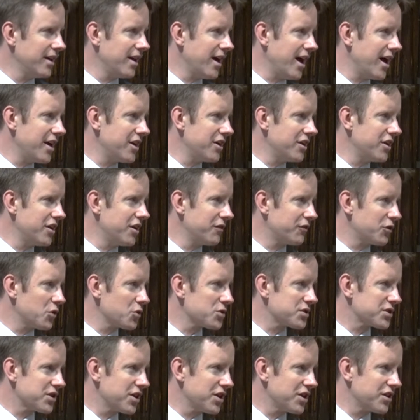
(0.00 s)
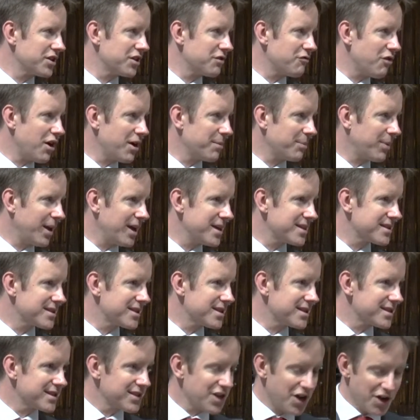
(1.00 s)
And of course, the, the right place
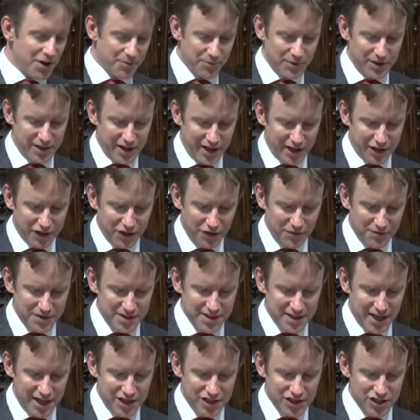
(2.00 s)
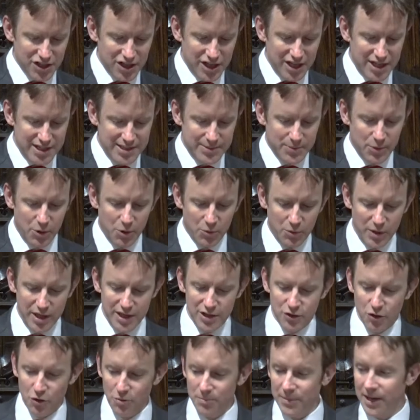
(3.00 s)
to start with that conversation is what we
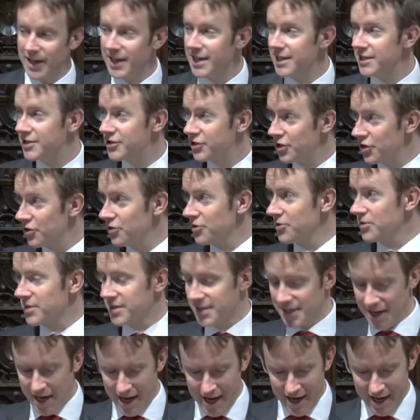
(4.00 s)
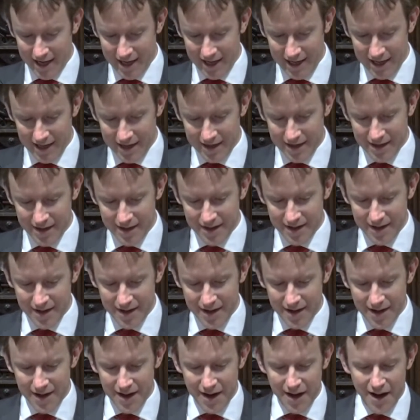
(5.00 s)
normally do say.
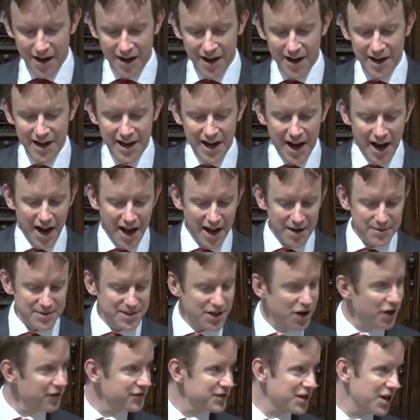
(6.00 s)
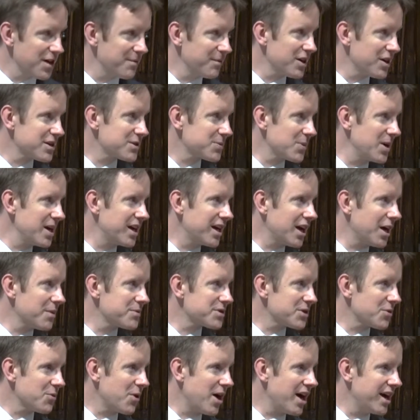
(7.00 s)
I, I was half term last week, I
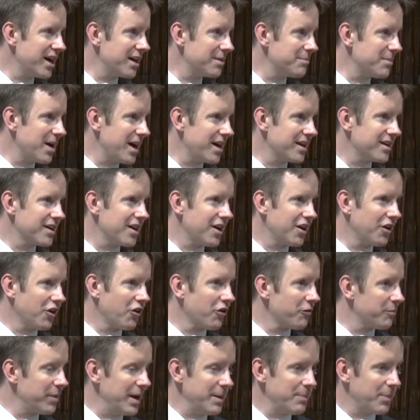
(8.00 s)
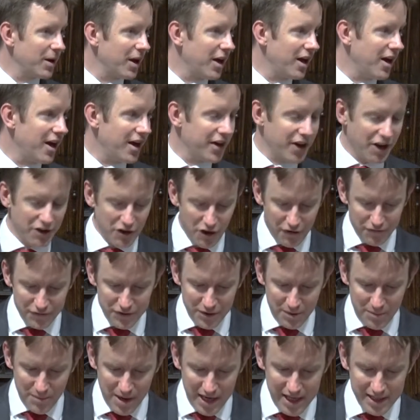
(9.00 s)
was away and met a lot of people I, I don't
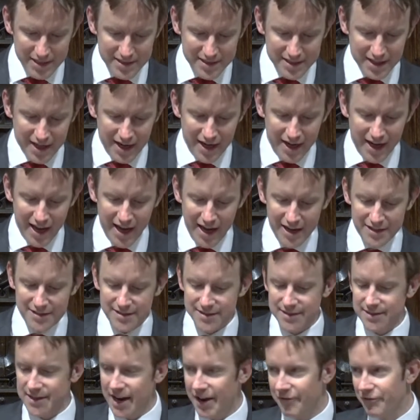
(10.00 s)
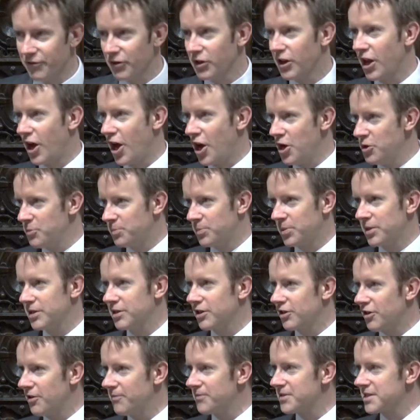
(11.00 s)
often meet, and had several open
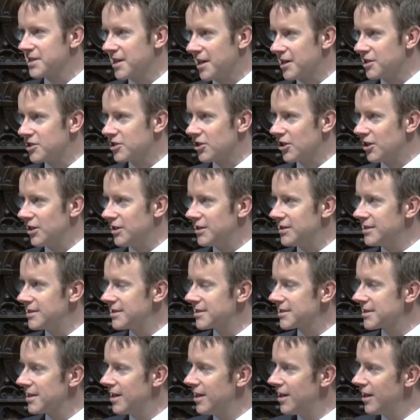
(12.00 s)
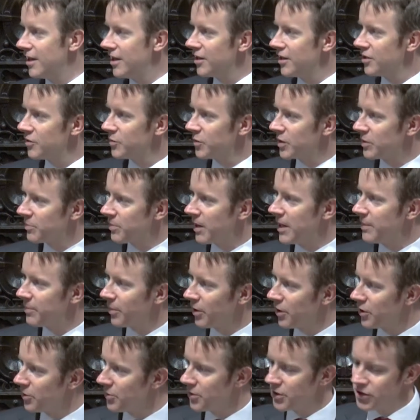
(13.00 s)
conversations with
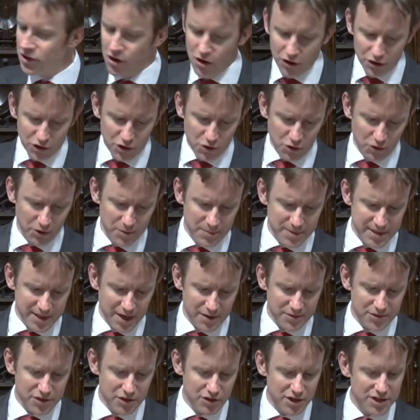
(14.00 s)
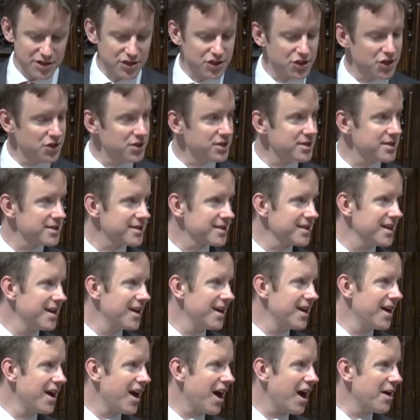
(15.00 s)
people who would not call themselves Christians.
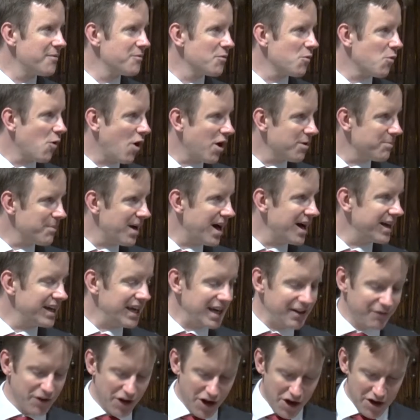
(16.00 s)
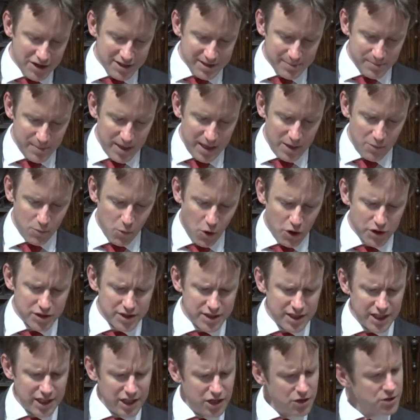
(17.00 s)
And one man even asked me, What
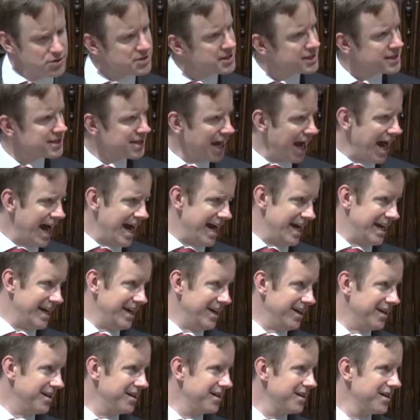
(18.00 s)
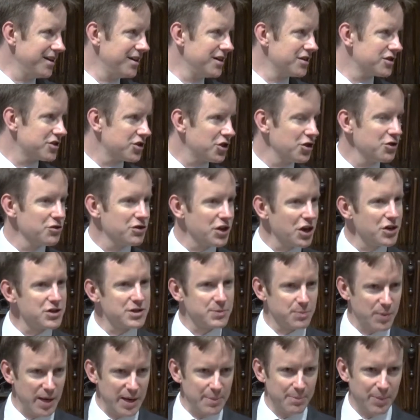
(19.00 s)
do you say to
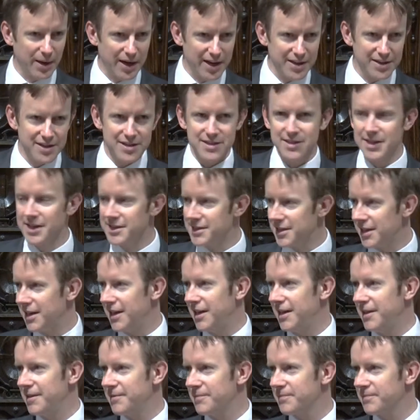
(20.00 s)
those people in the city?